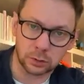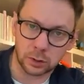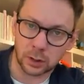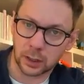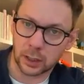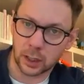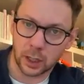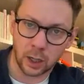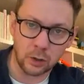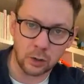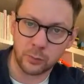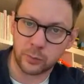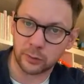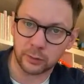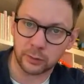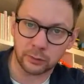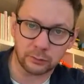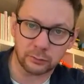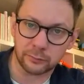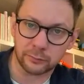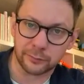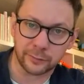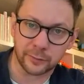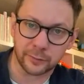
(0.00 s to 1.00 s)
open
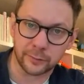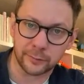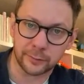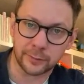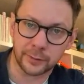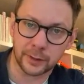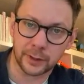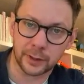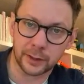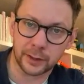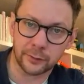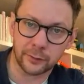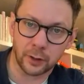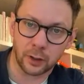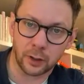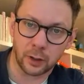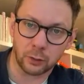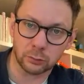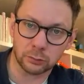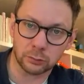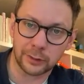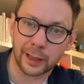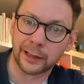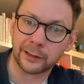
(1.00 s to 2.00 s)
for the
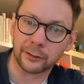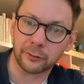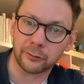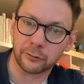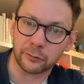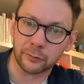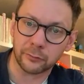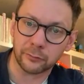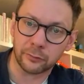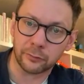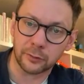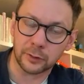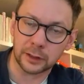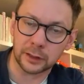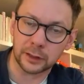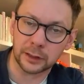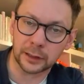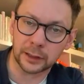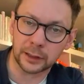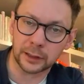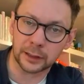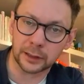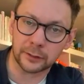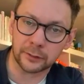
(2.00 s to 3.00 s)
whole length of
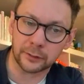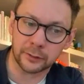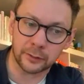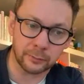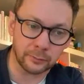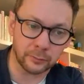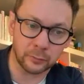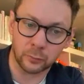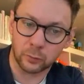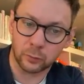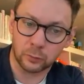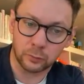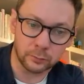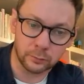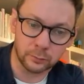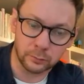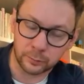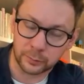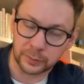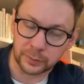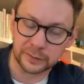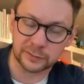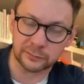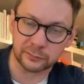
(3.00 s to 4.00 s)
the
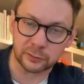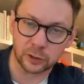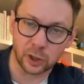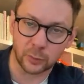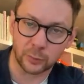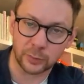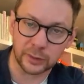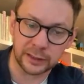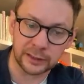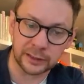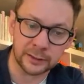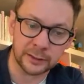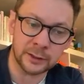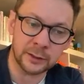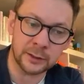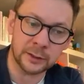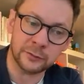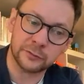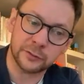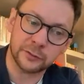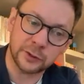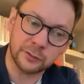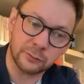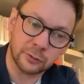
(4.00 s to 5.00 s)
piece of copy.
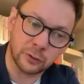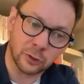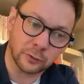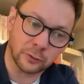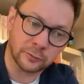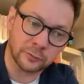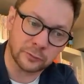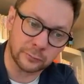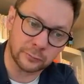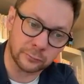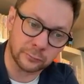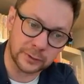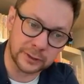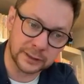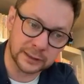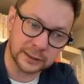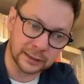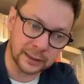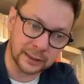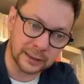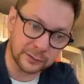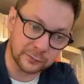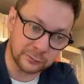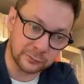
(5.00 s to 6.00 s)
So you've got to
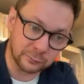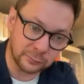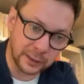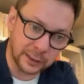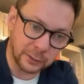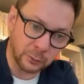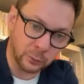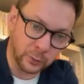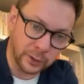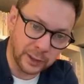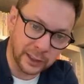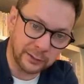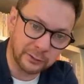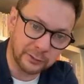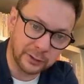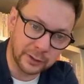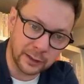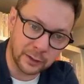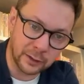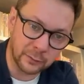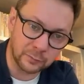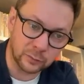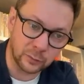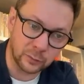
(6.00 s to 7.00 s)
realize, right, where are
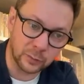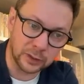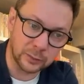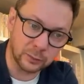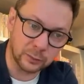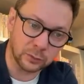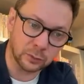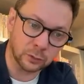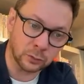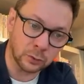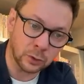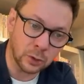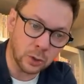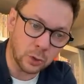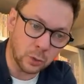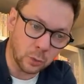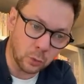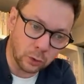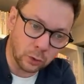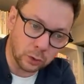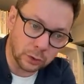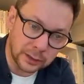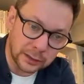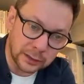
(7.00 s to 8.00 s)
those people?
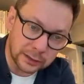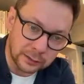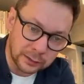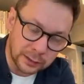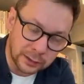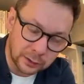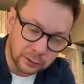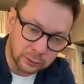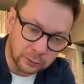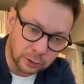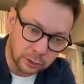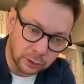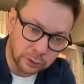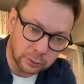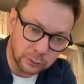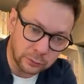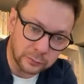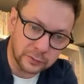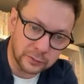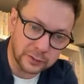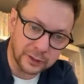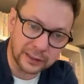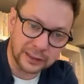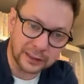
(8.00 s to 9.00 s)
What little clues
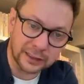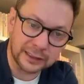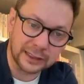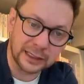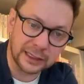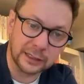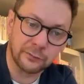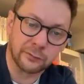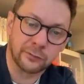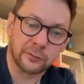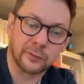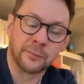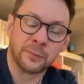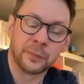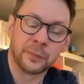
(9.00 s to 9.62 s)
can I give?